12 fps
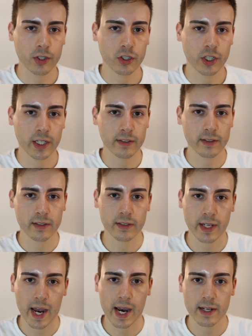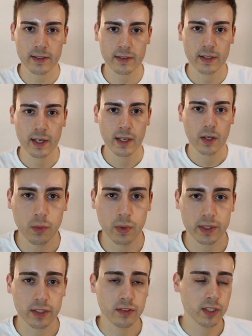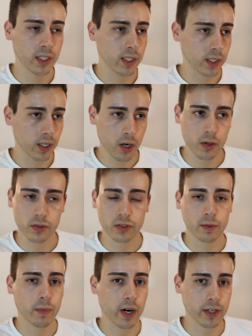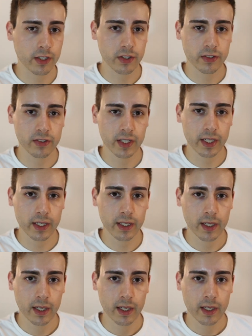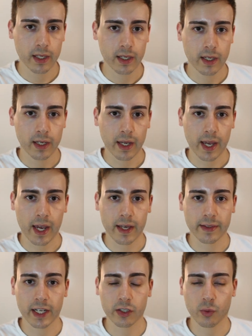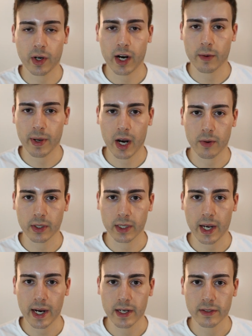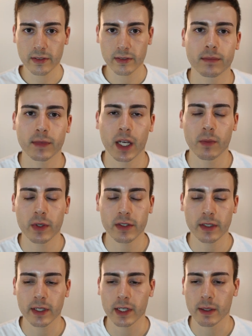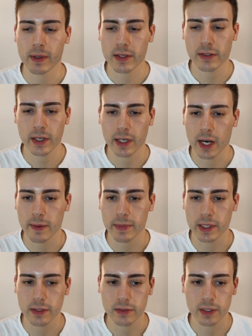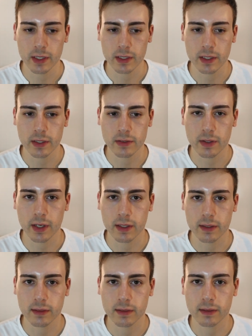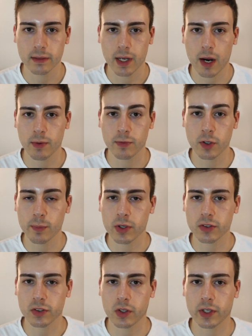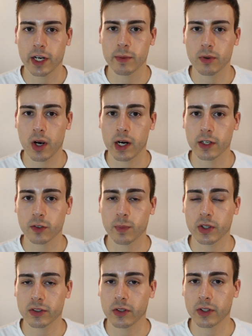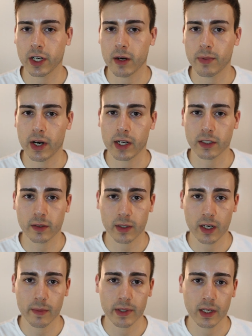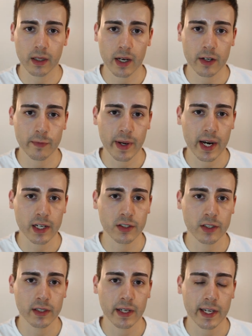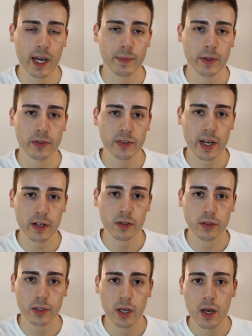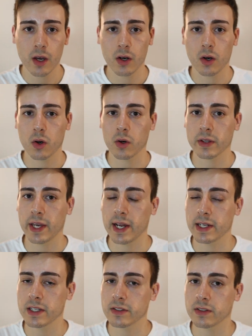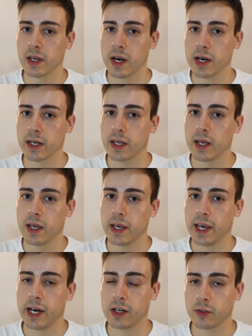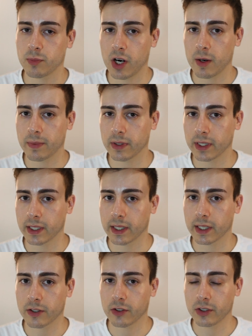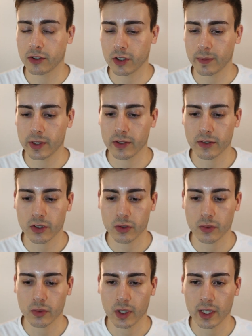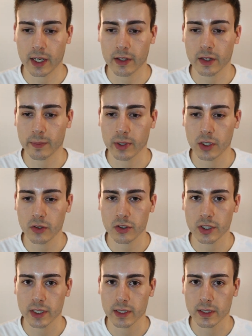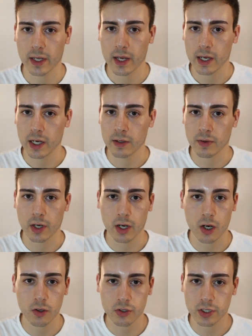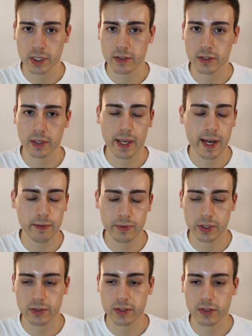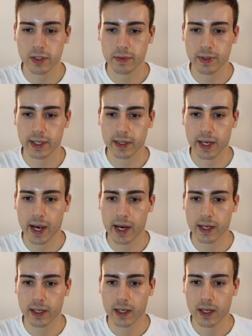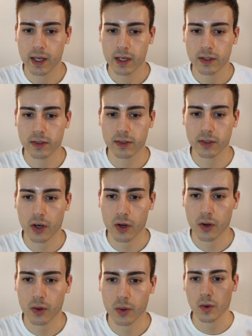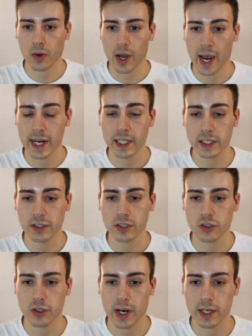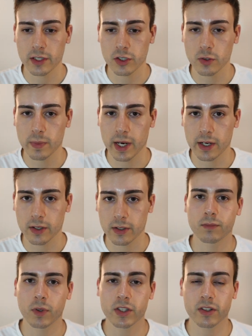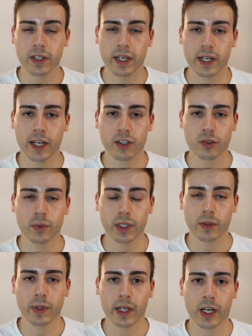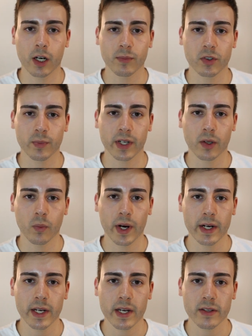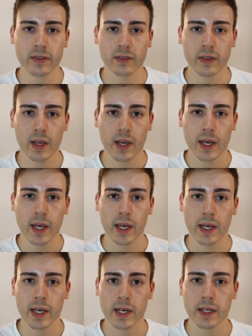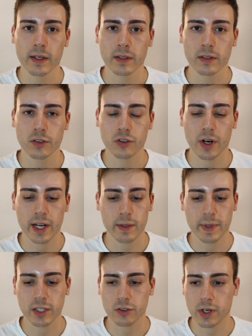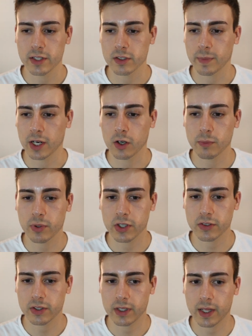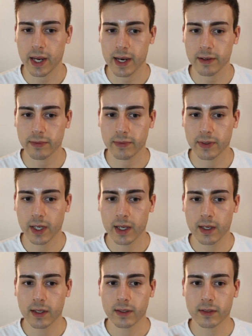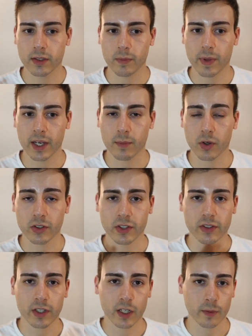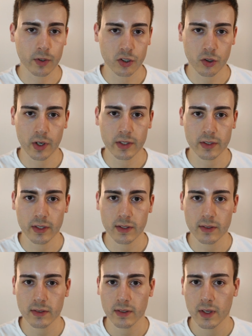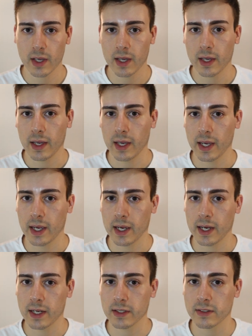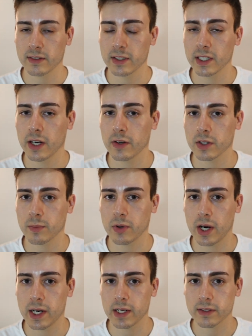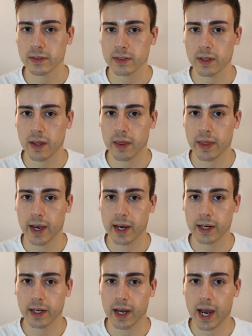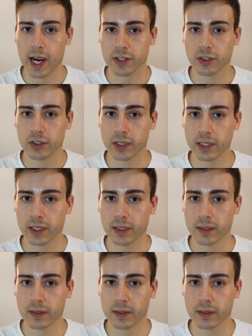to change the stats, what the C E Os, the marketers see, and that's where our power lies. And once again, I'm not saying I'm innocent, because like, I review personal care products. Personal care products come in a lot of packaging that can't be recycled, or that is not handled properly and contributes to a lot of the pollution of our oceans and landfills and stuff like that. So I need to try to do better. Once again, I just really want to help spread awareness and try to make strides in my own personal life to make more sustainable choices and seek out the products that actually